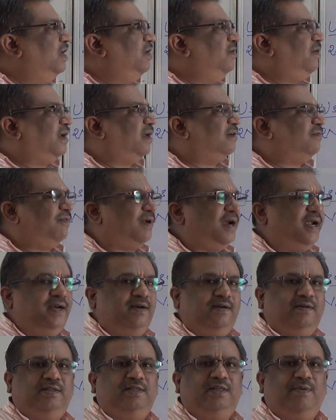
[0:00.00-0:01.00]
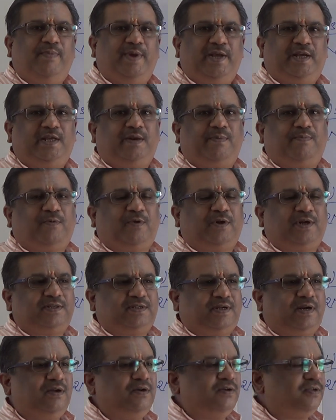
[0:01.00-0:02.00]
you can find the bakery products
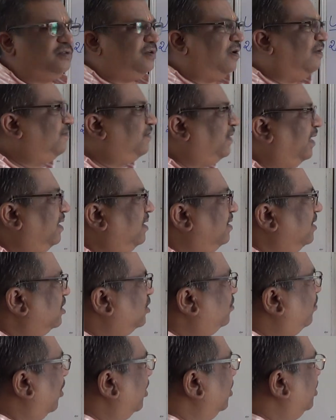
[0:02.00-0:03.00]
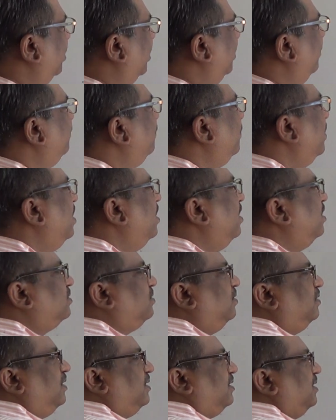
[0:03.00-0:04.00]
are soft and spongy.
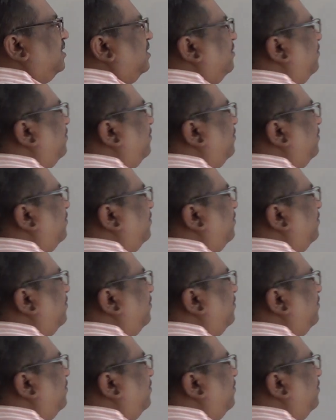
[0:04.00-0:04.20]
So this is the